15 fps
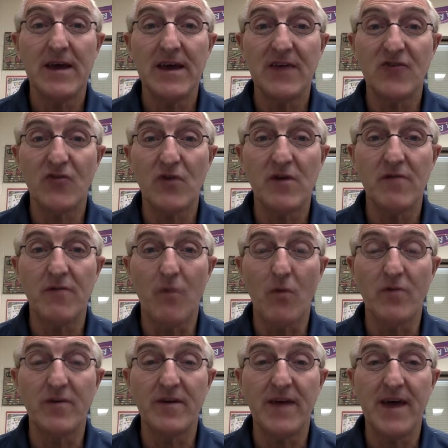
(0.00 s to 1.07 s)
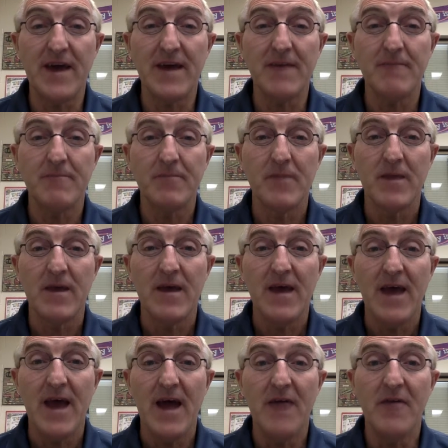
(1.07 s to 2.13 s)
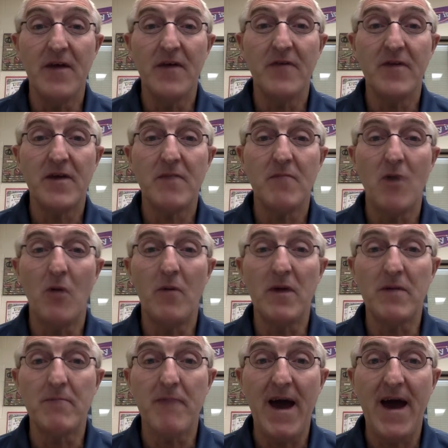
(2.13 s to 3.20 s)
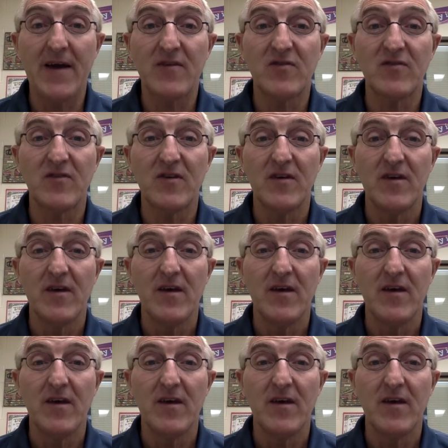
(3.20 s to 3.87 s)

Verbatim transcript: entry for today, and then the Moby Max